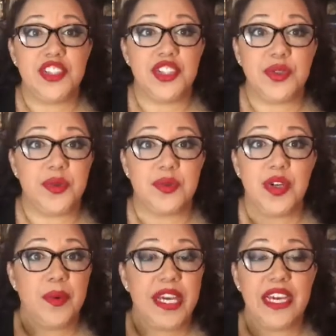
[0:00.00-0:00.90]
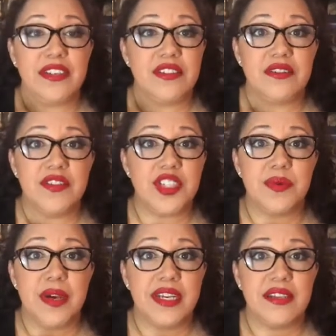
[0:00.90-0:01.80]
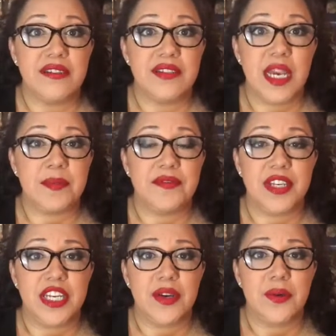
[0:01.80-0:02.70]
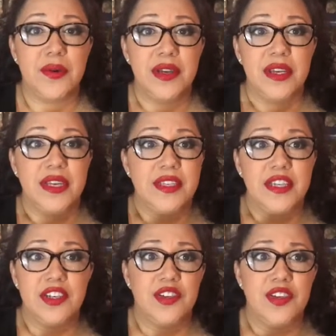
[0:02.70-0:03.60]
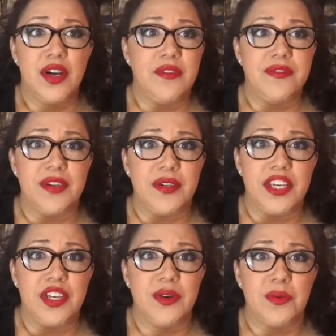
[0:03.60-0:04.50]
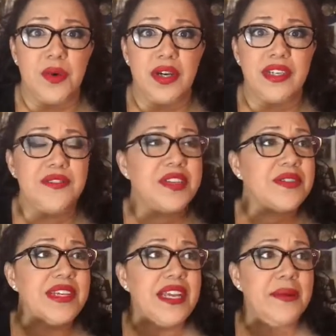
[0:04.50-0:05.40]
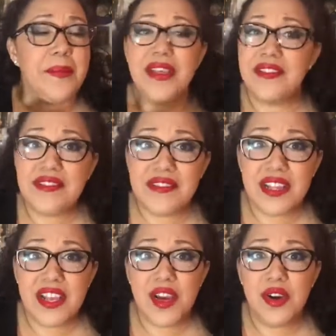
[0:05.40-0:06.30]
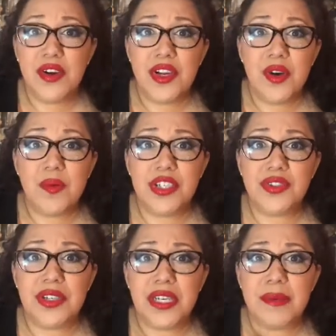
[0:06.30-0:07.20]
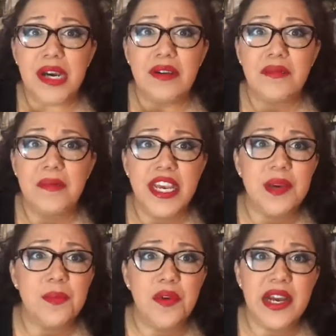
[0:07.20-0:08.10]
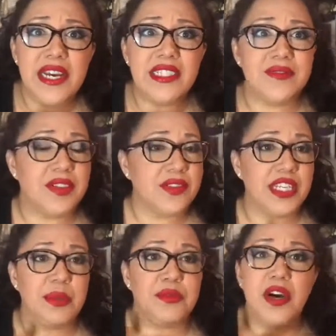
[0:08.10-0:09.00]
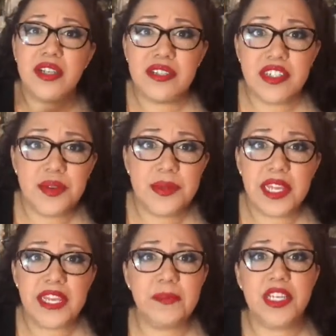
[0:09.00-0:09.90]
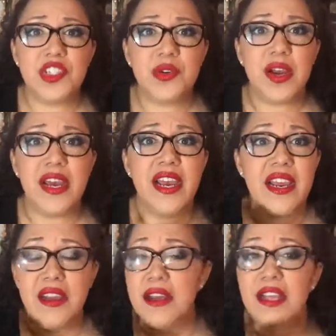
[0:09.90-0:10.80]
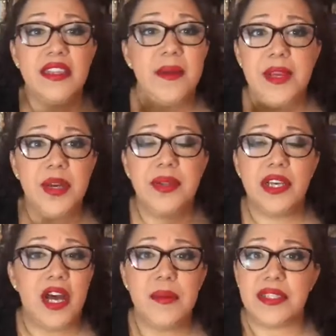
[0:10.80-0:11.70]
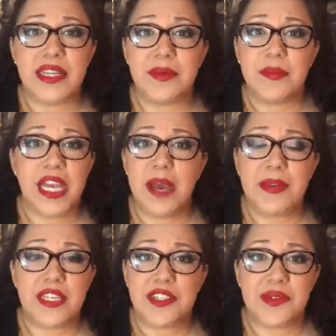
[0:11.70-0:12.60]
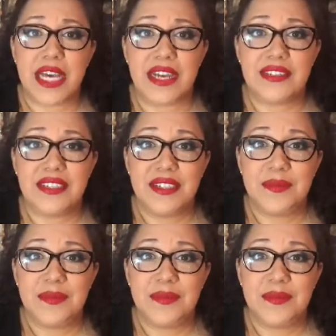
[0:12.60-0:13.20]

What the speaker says: to go ahead and do any type of video that y'all feel like you want. If there's any myths that you're, wondering about makeup wise, if there's any products that you would like me to try, let me know in the comments. I would be happy to do that.